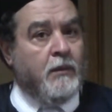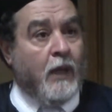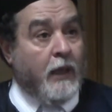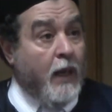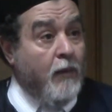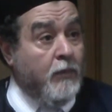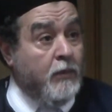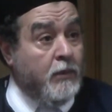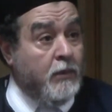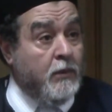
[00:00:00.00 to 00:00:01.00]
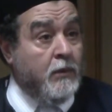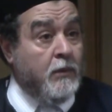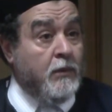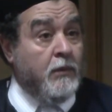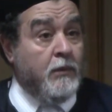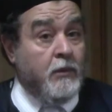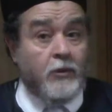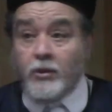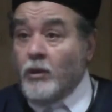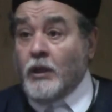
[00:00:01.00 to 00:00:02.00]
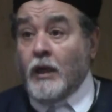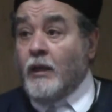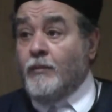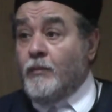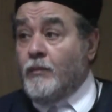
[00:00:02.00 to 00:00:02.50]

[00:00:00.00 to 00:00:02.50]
Haram? It's not haram.